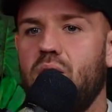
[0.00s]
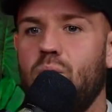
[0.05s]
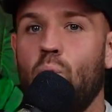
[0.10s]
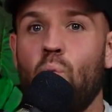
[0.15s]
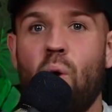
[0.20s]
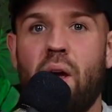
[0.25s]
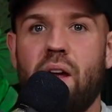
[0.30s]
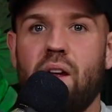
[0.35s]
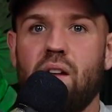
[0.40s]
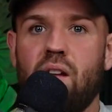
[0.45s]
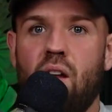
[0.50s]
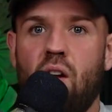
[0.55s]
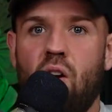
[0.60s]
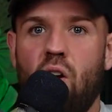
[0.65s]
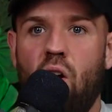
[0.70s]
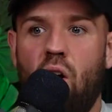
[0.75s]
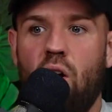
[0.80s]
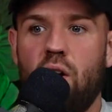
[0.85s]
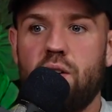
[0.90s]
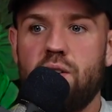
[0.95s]
weight
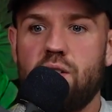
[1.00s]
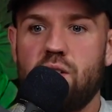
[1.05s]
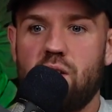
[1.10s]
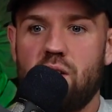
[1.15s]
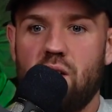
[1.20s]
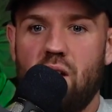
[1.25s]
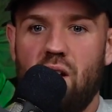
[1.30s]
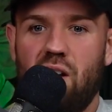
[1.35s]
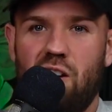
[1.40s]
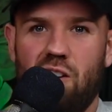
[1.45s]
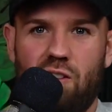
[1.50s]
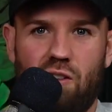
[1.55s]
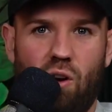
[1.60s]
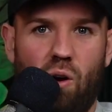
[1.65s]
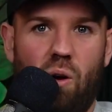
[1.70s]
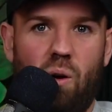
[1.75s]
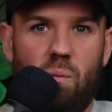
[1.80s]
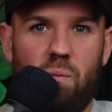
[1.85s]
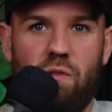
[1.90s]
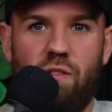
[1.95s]
loss,
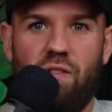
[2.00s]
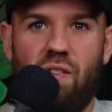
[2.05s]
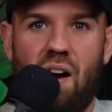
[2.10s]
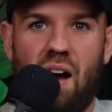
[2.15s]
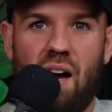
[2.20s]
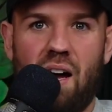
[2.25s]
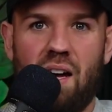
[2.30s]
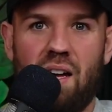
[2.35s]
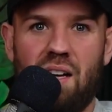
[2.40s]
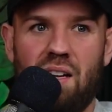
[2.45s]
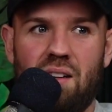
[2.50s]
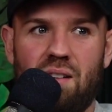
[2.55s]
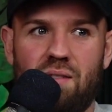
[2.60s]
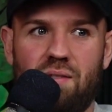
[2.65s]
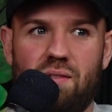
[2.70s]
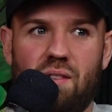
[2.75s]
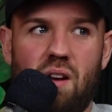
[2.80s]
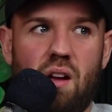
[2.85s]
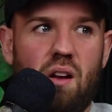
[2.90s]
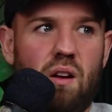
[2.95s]
top
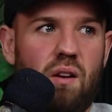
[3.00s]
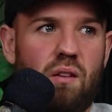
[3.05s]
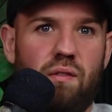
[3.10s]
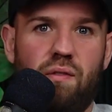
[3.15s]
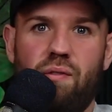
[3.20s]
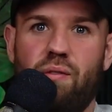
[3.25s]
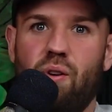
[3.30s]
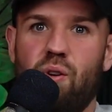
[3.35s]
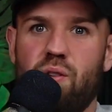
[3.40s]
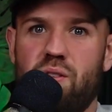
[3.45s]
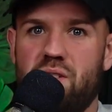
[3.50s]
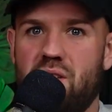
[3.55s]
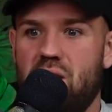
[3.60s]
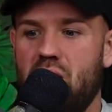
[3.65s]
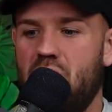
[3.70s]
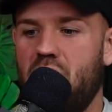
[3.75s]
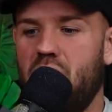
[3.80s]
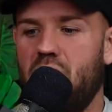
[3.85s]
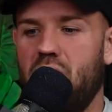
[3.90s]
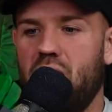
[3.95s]
five, foods
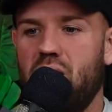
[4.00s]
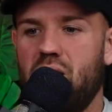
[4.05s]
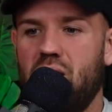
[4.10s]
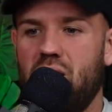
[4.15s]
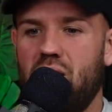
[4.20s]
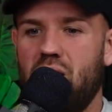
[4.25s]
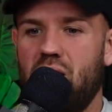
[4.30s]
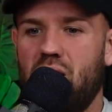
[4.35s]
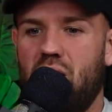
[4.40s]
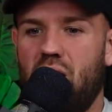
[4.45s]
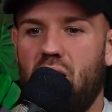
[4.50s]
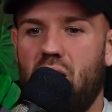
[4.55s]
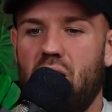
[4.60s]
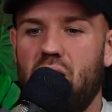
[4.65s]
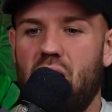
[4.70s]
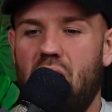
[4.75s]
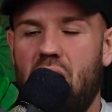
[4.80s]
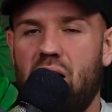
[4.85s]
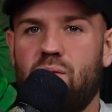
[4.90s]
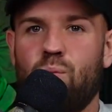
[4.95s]
that
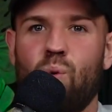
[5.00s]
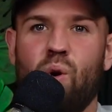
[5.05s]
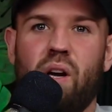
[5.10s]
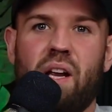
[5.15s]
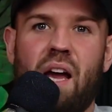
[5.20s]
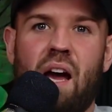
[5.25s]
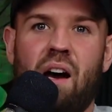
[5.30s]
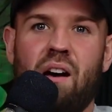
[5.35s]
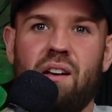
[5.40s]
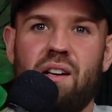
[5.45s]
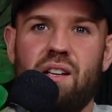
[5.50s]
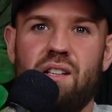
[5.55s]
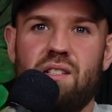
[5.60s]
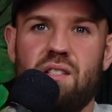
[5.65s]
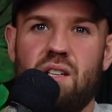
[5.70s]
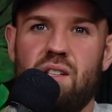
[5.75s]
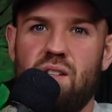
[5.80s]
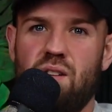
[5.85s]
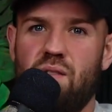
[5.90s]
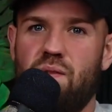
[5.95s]
have more calories
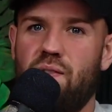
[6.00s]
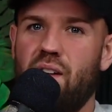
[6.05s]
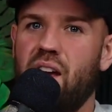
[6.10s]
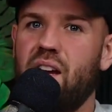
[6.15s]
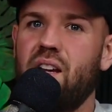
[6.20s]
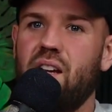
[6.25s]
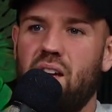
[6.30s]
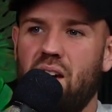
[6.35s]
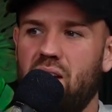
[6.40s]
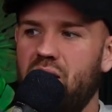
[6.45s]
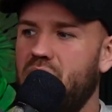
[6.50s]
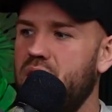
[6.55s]
than you think.